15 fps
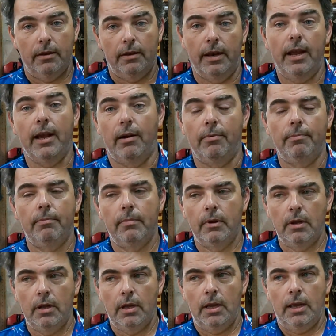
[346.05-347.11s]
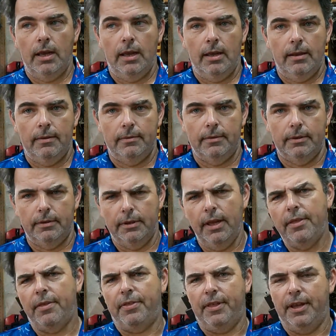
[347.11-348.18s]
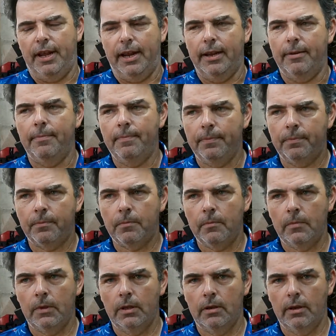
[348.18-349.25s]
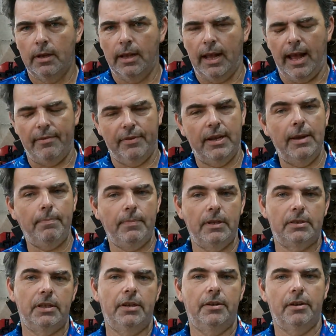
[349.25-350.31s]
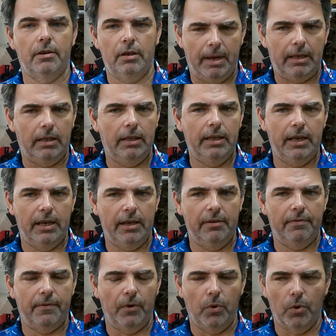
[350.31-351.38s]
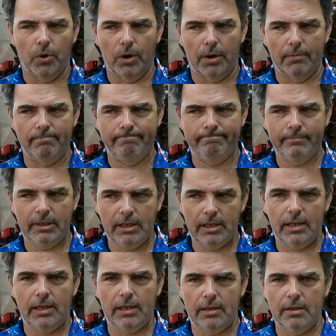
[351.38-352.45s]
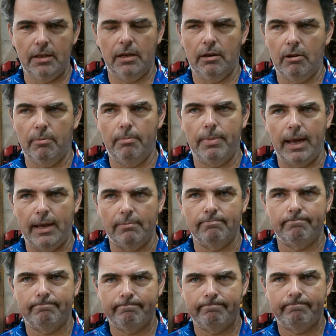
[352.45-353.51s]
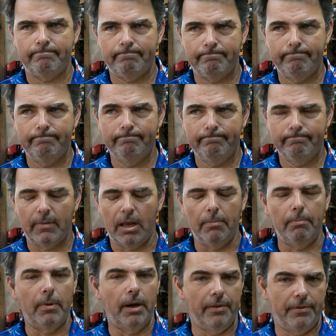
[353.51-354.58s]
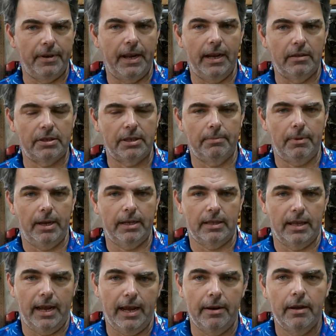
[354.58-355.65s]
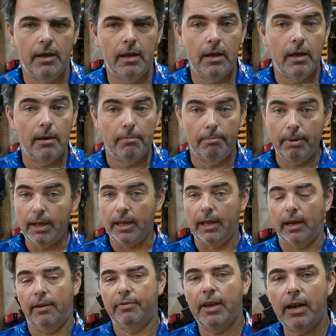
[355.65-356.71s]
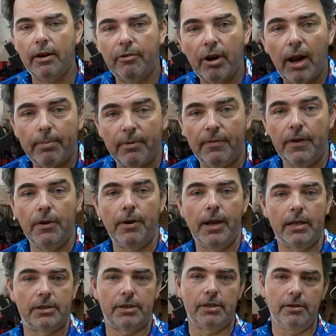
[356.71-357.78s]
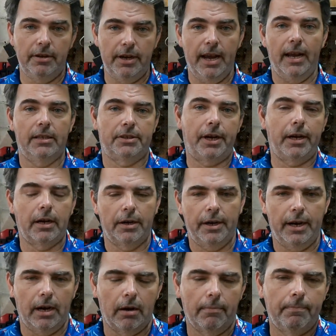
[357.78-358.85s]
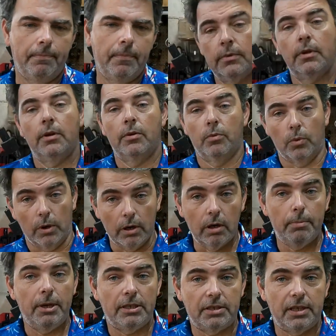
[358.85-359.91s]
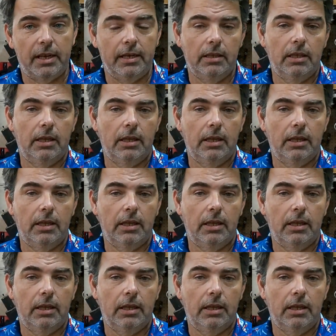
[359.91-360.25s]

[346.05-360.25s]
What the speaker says: Now, another thing, I've kept this under my lid for, about a month now, something like that. But I've kind of dropped a few hints to you guys here and there. We're going to be setting